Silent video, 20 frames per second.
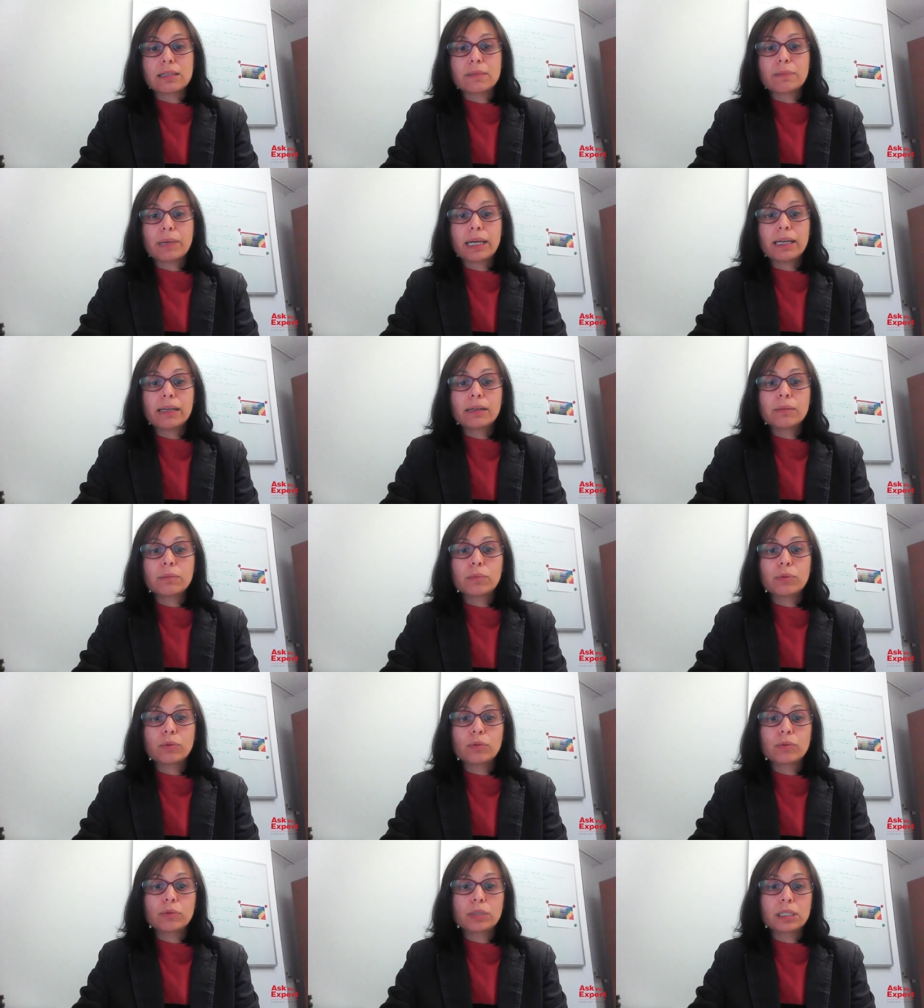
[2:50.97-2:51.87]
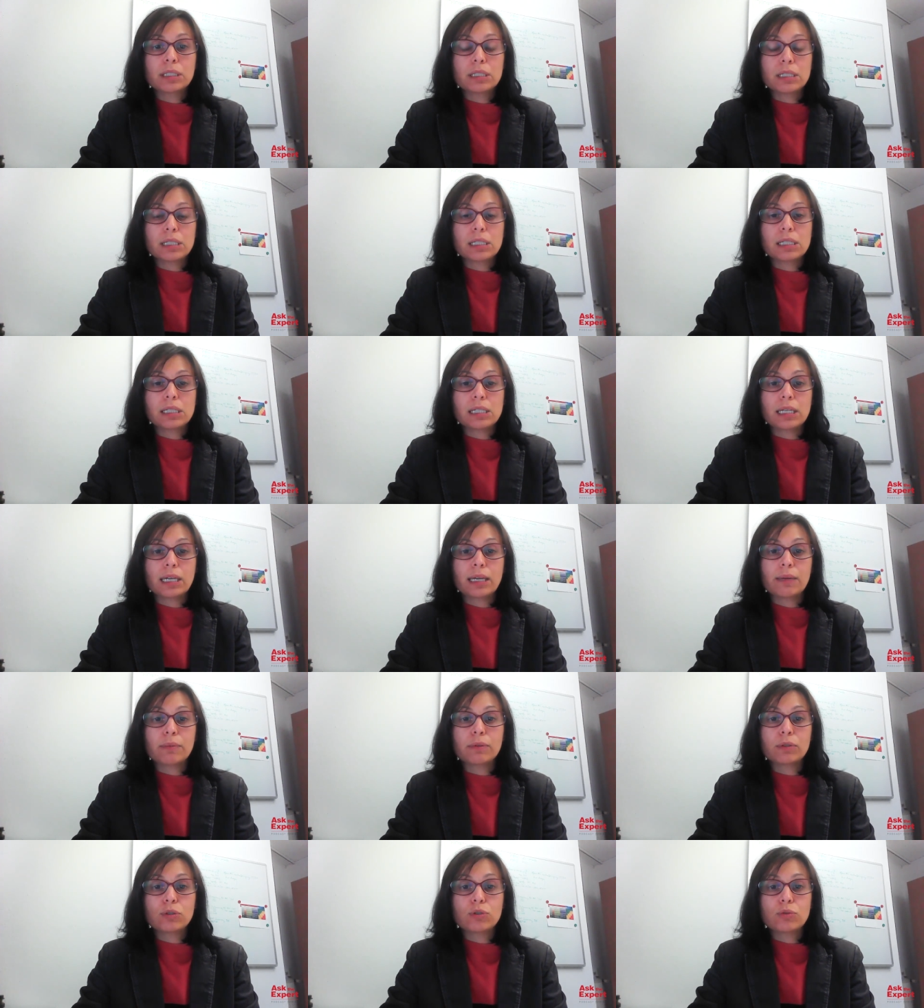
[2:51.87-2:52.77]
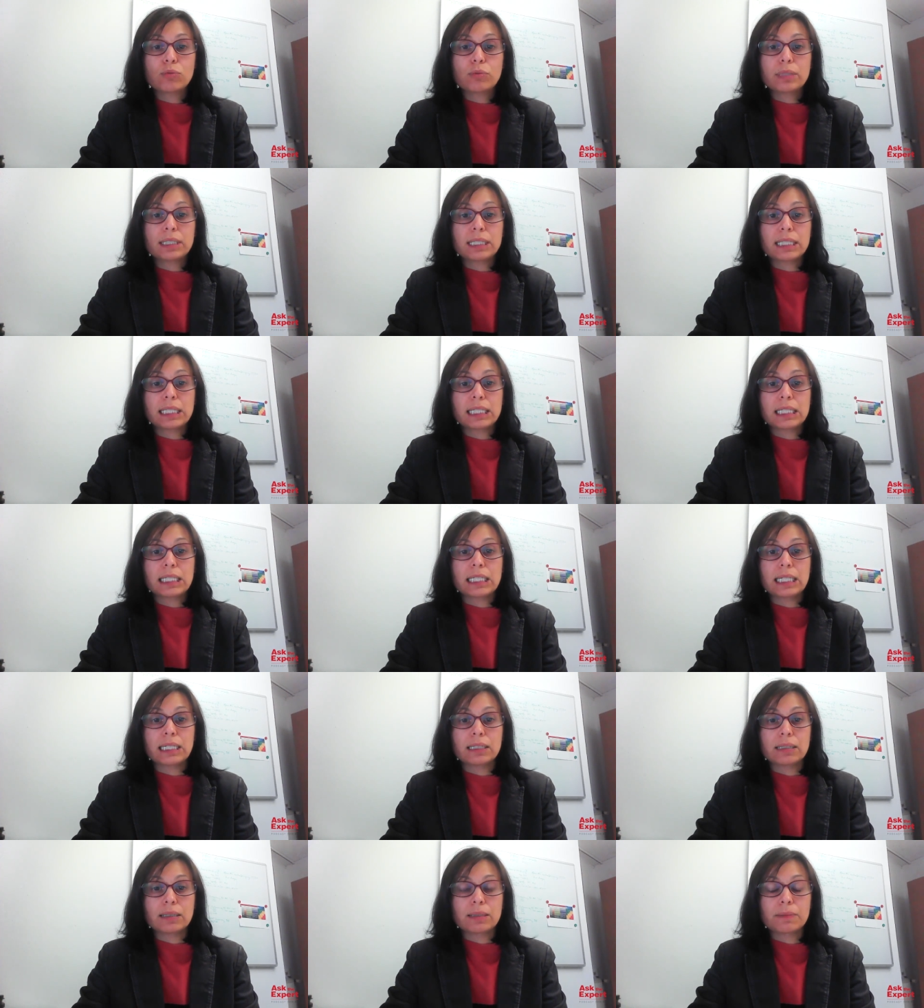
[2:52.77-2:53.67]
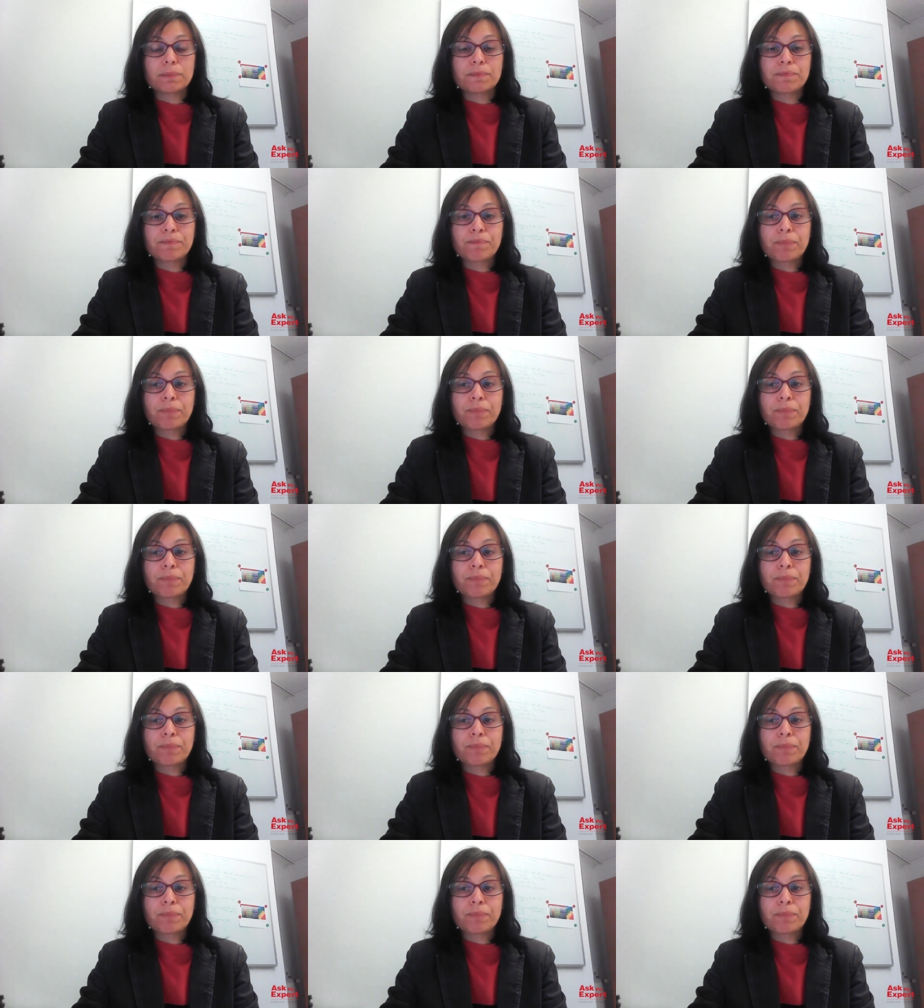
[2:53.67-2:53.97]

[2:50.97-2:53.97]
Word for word: my component is able to withstand?